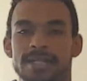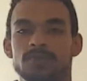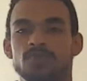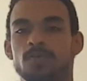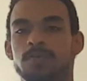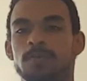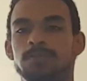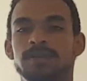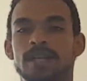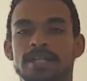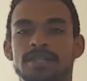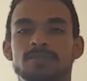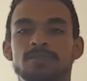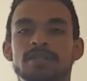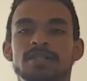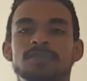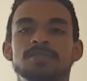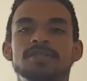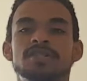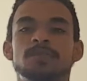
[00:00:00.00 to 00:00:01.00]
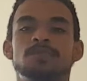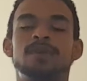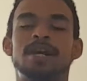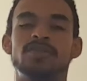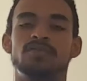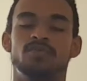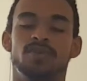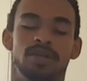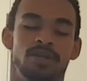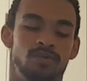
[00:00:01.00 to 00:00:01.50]
That's what perplexed means, to be
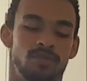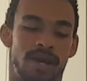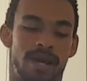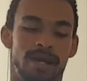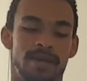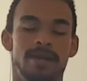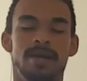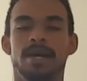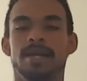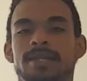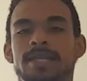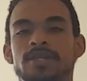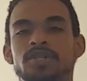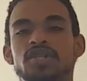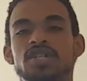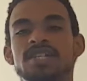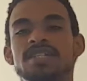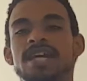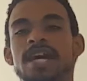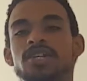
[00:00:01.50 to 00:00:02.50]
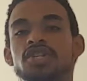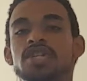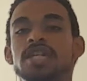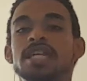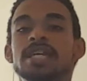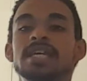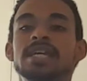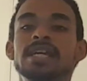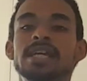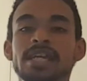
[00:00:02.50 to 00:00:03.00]
surprised with regret. That she's
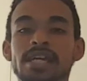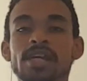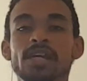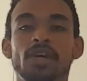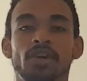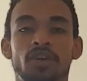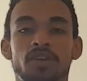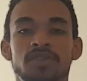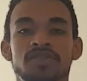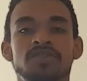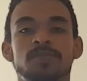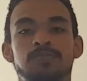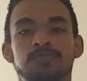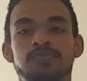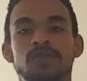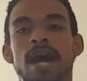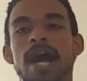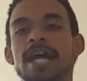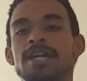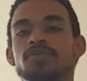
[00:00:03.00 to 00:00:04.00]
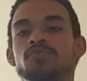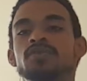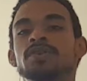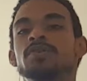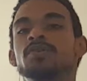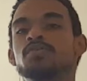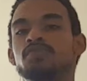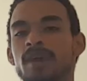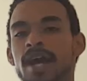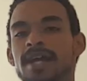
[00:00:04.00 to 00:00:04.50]
actually here, surprised,
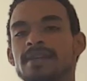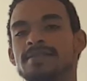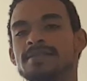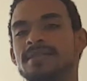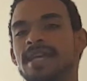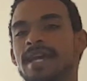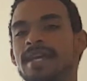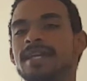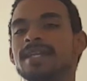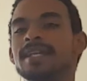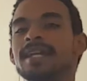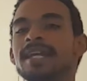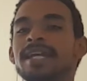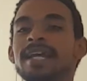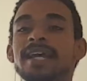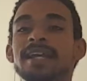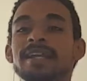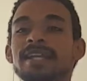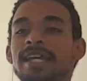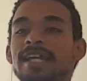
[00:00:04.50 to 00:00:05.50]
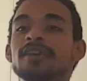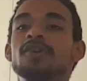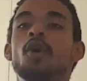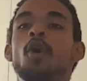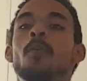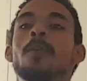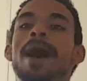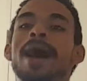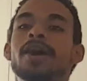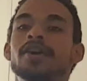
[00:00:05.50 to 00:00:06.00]
regret that he let Eileen
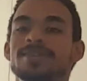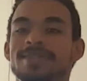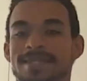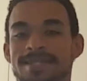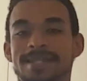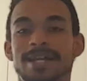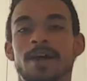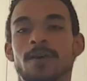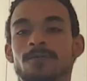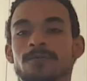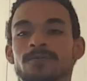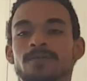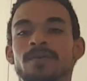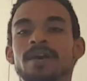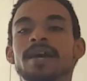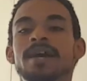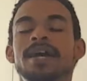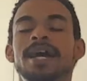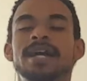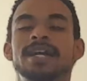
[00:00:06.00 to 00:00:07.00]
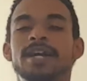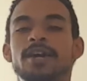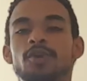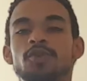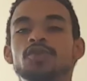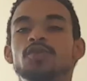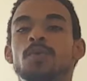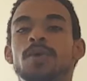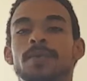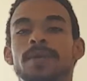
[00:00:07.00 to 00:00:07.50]
go by herself and let her
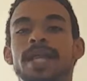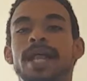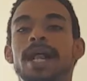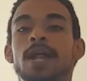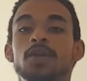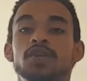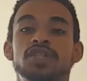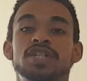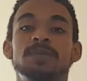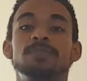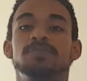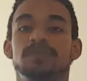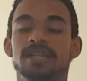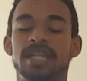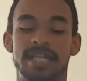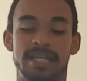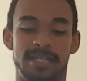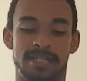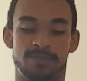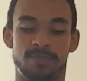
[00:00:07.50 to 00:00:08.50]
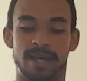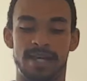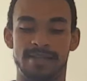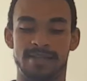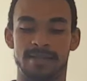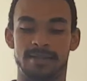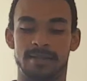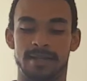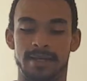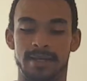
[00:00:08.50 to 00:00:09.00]
do whatever the hell she pleased,
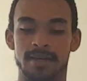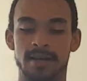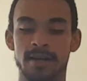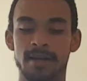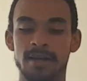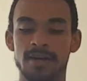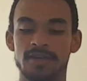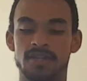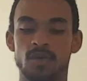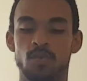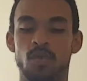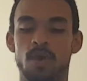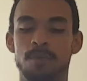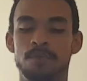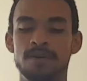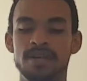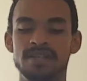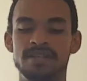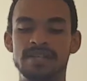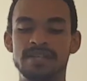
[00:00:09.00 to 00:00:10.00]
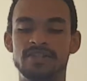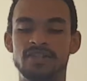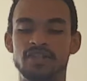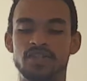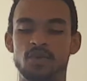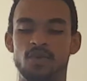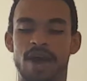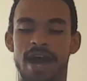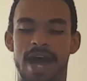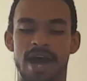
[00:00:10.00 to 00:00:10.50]
basically. So what business do
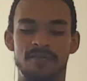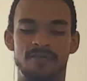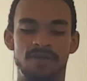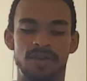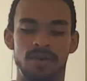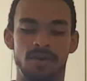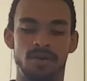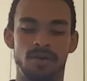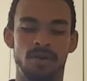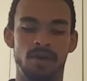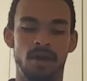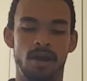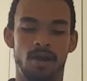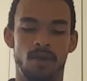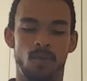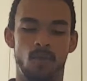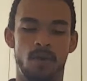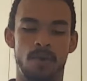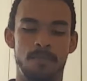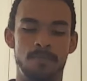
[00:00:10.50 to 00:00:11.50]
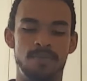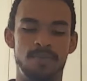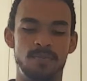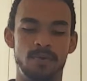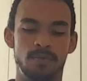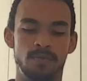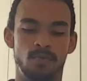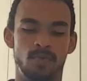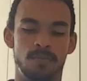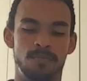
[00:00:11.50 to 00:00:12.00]
you have here?
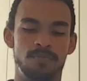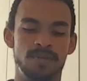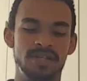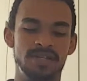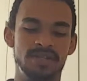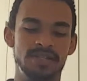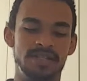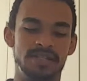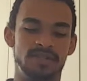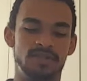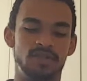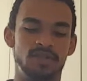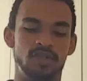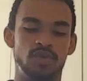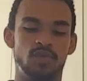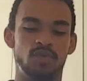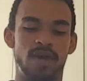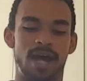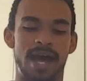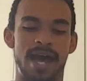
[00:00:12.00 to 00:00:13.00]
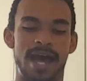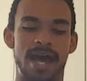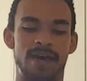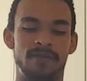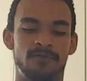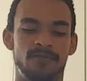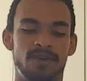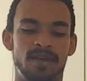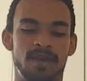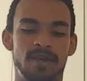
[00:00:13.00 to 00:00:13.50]
What business do you
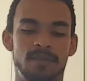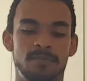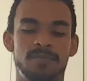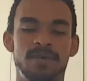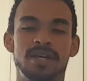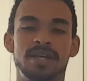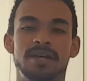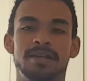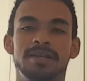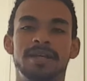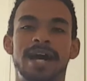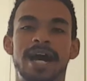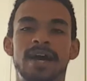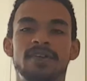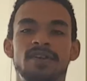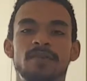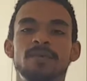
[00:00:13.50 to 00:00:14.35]
have being alive?